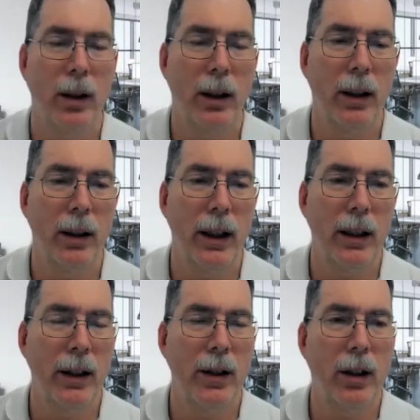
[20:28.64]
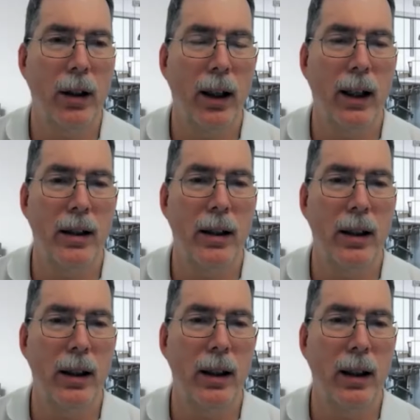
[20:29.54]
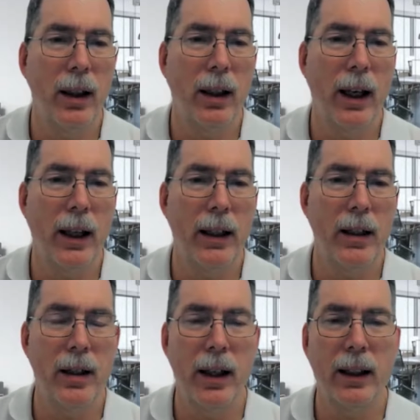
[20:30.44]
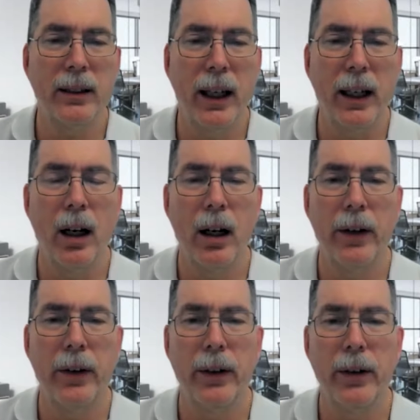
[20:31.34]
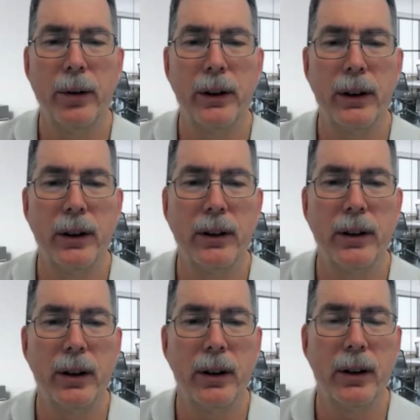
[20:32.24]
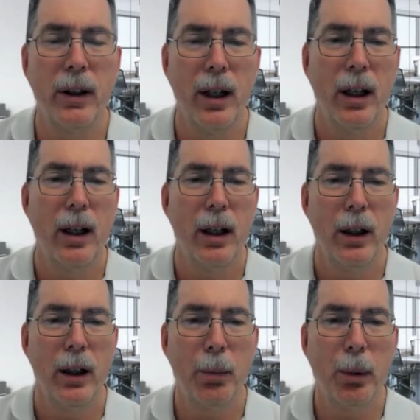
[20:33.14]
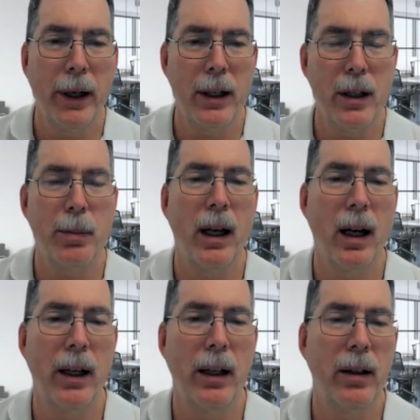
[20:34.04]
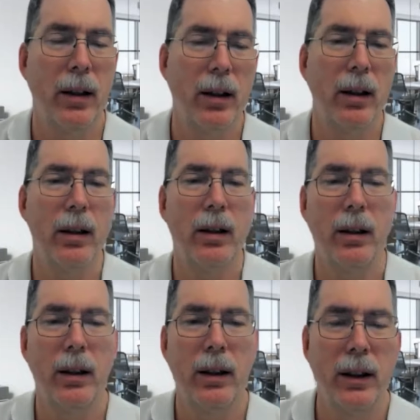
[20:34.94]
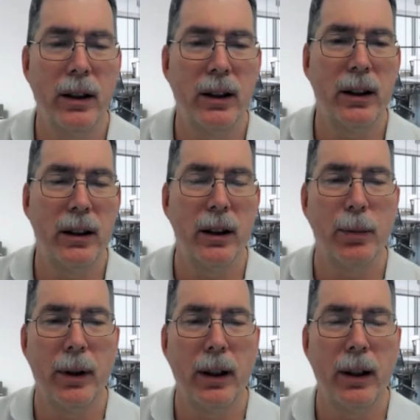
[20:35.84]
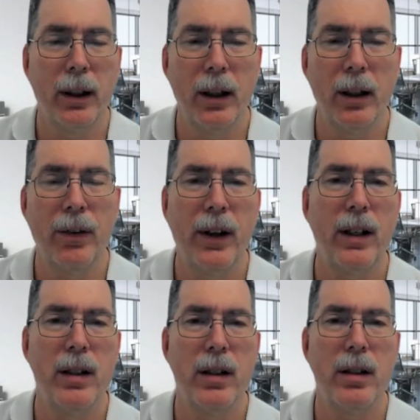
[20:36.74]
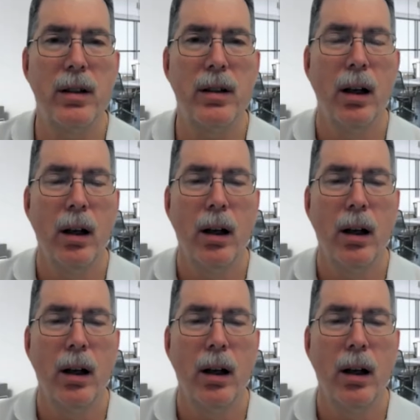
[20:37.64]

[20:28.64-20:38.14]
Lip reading: KeyDigital has the KDCX 800, which is the little brains behind the system, and it interfaces